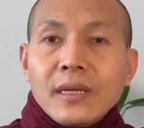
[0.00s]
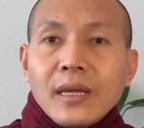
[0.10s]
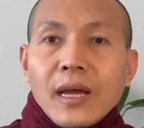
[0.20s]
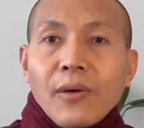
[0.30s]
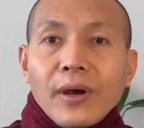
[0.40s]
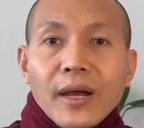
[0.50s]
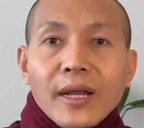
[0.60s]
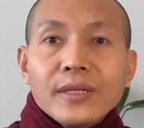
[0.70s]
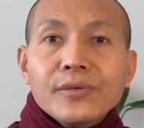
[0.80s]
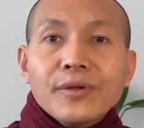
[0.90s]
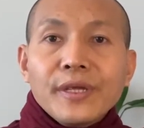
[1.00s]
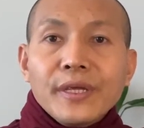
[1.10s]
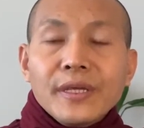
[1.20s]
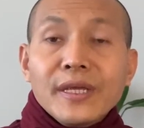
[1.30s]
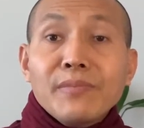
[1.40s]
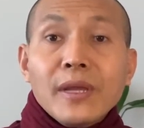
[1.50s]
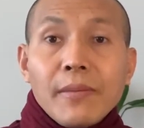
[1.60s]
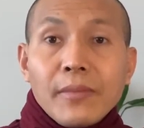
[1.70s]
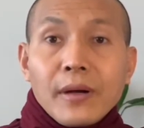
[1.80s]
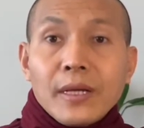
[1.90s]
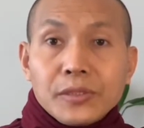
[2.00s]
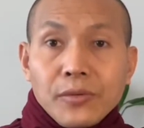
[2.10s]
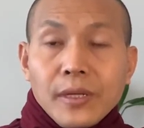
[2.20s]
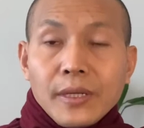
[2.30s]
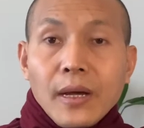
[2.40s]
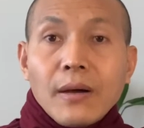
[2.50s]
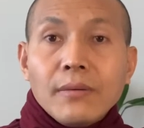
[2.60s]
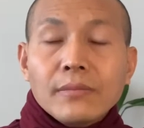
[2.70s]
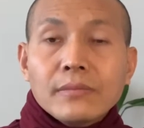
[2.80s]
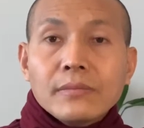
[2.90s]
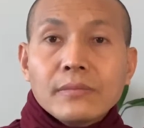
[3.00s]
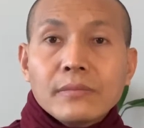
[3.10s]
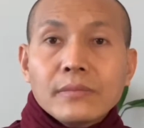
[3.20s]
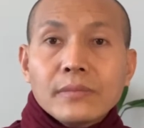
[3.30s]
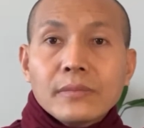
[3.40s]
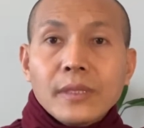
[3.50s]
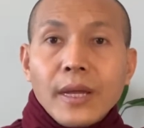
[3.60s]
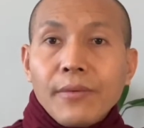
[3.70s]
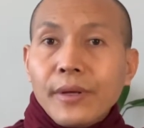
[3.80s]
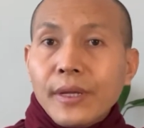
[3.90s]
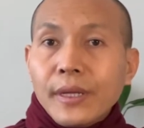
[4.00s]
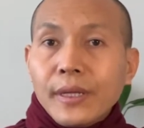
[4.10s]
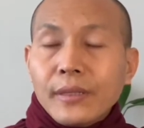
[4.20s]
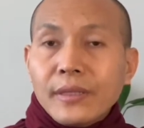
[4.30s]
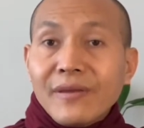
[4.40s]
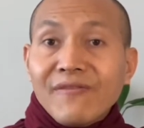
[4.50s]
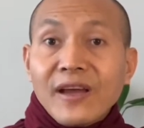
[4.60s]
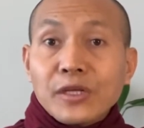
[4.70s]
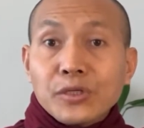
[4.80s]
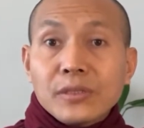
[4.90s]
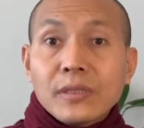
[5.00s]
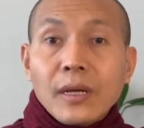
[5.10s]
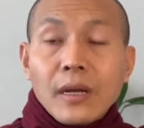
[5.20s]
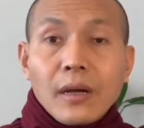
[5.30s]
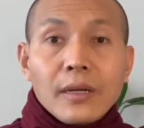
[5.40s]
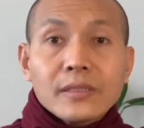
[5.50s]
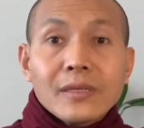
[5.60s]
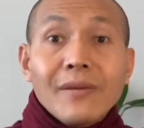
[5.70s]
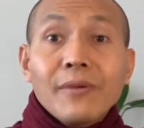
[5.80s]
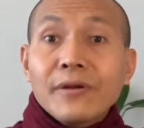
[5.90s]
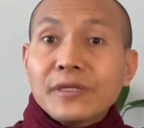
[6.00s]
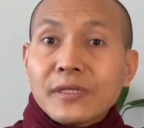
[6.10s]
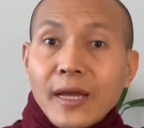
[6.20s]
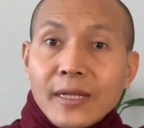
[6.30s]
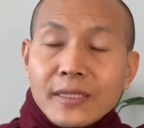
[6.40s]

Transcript: our country in Myanmar as well now. Everyday infection, I heard, I'm very sad.